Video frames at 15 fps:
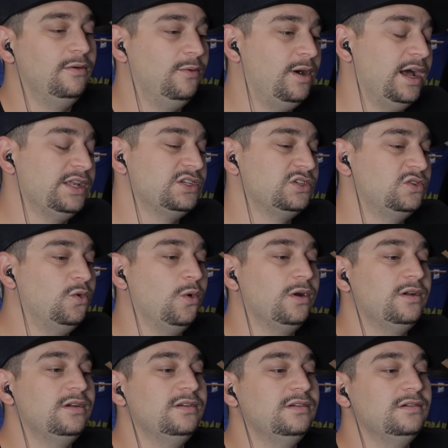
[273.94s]
Watch.
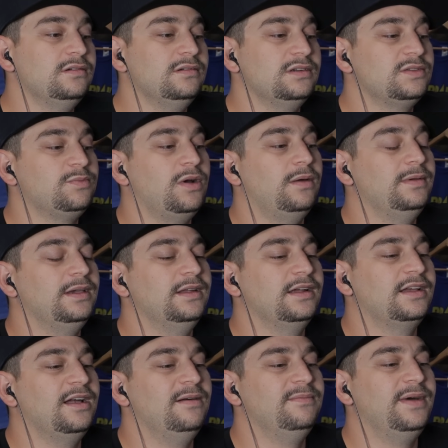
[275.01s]
Gordon is probably going to
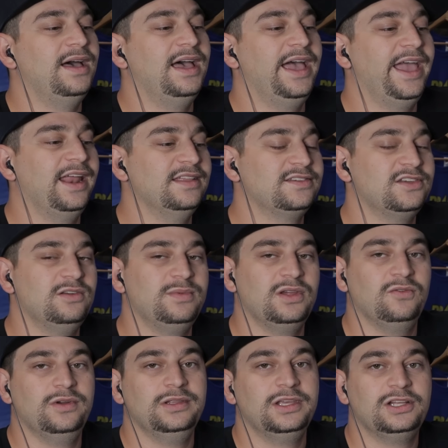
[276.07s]
come by and it's going to be
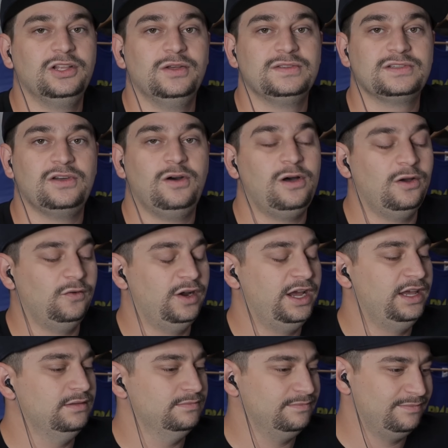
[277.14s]
a really close call,
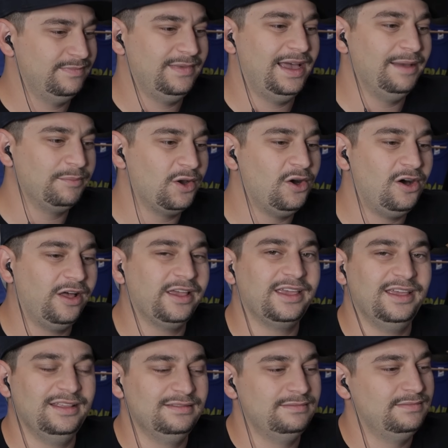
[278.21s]
right? I'm calling
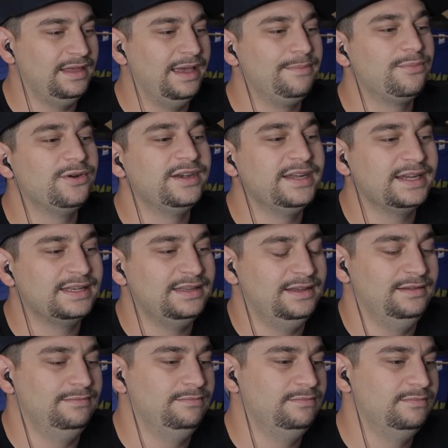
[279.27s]
it. I predict
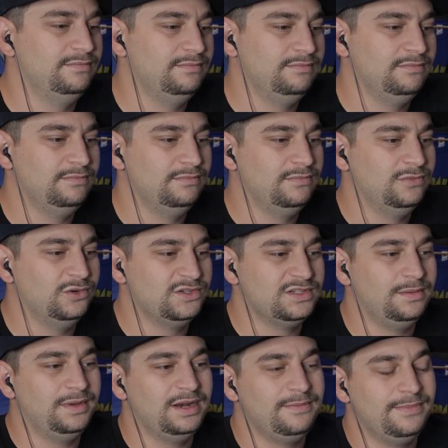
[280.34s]
it. Or
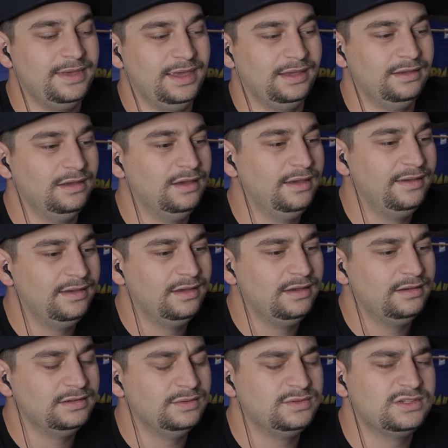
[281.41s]
somebody big.
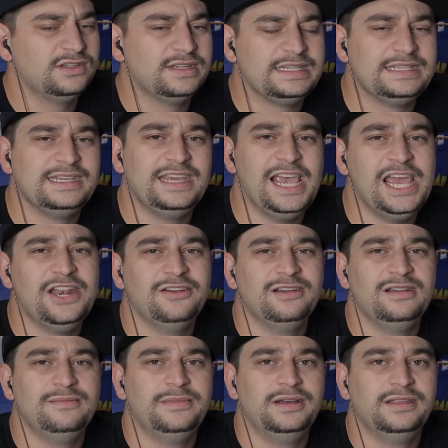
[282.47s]
I was going to say
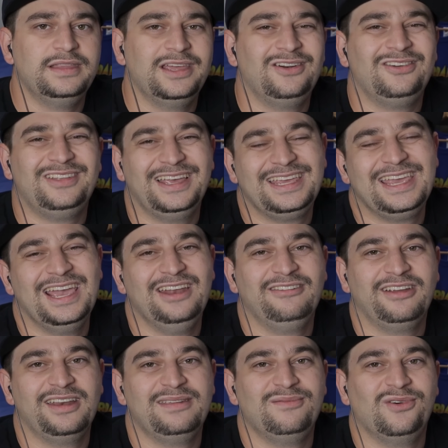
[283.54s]
Henry, but they don't like
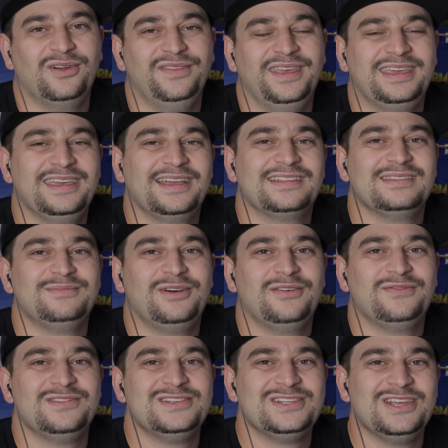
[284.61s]
Henry anymore, and they kicked him
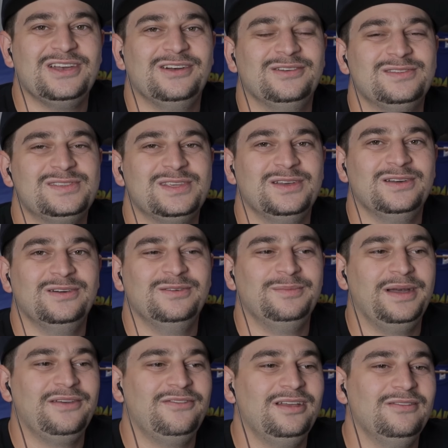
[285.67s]
off the show, so
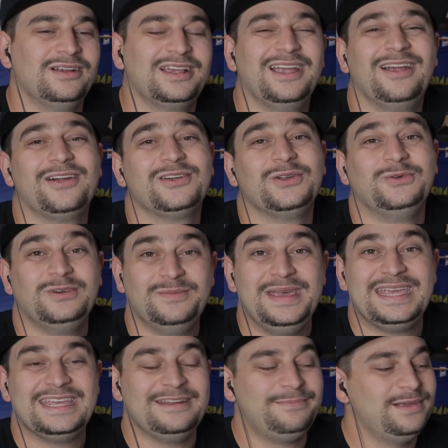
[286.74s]
my favorite character won't
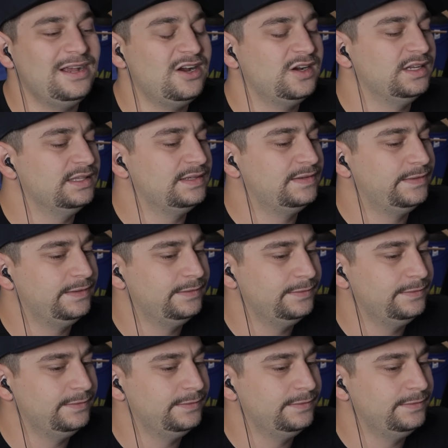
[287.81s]
make an appearance.